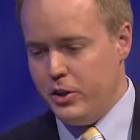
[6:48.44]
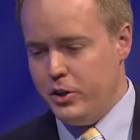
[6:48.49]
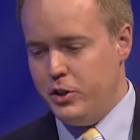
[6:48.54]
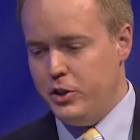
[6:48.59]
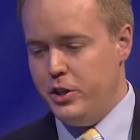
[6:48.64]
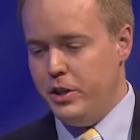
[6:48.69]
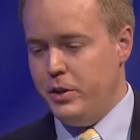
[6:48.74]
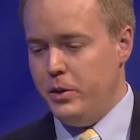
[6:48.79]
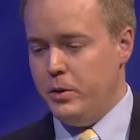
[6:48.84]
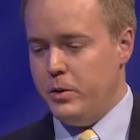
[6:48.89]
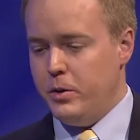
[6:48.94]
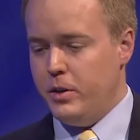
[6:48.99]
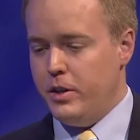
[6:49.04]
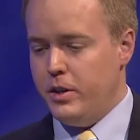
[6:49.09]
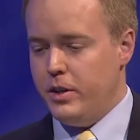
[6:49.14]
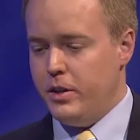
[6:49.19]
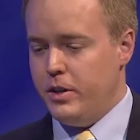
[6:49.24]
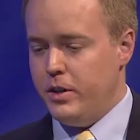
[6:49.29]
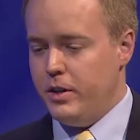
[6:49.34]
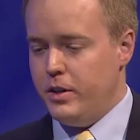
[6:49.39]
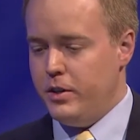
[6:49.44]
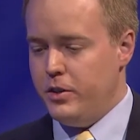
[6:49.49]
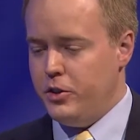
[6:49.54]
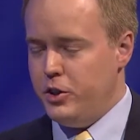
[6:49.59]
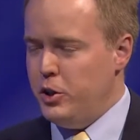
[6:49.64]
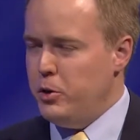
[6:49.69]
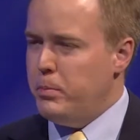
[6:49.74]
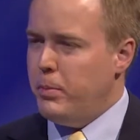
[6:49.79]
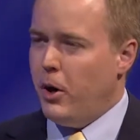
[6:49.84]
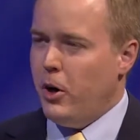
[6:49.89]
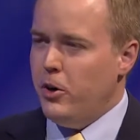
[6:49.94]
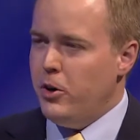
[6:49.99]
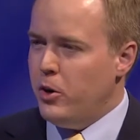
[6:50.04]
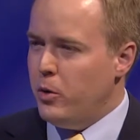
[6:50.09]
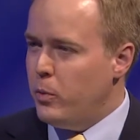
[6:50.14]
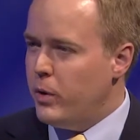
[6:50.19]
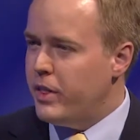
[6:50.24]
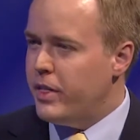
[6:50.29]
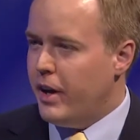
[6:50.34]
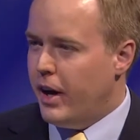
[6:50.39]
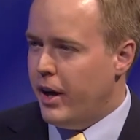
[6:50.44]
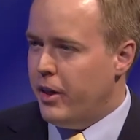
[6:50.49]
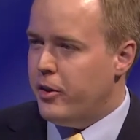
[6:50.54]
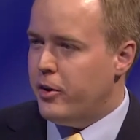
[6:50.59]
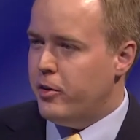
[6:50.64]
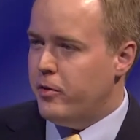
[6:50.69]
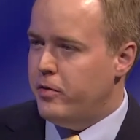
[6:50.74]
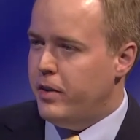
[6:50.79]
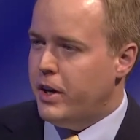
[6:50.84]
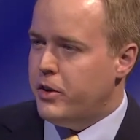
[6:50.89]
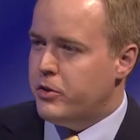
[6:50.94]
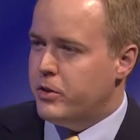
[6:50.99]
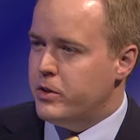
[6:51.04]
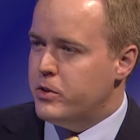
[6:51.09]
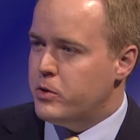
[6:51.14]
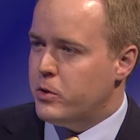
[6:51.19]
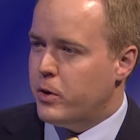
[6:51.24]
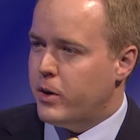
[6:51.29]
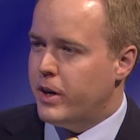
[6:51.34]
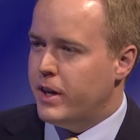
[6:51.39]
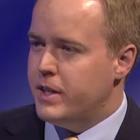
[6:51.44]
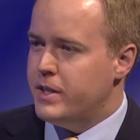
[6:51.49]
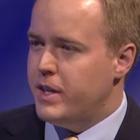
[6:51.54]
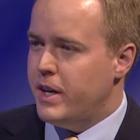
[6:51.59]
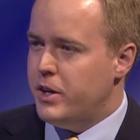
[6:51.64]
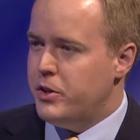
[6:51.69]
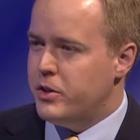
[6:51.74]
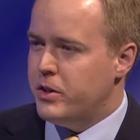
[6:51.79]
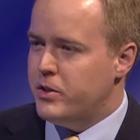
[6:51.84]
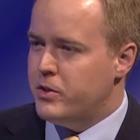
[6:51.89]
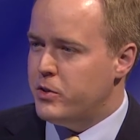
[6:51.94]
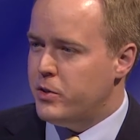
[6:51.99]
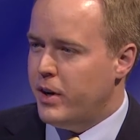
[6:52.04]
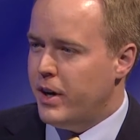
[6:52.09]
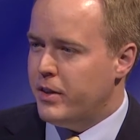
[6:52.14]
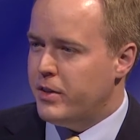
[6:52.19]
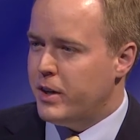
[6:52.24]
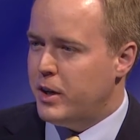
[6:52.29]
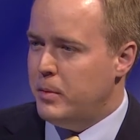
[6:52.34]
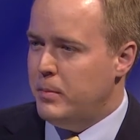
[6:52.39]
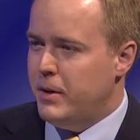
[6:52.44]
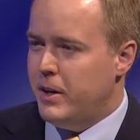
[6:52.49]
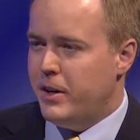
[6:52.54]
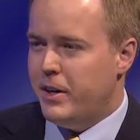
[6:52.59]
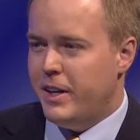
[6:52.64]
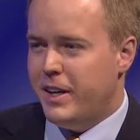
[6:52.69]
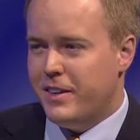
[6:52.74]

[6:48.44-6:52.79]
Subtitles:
Do you partner with other veterans organizations throughout the community?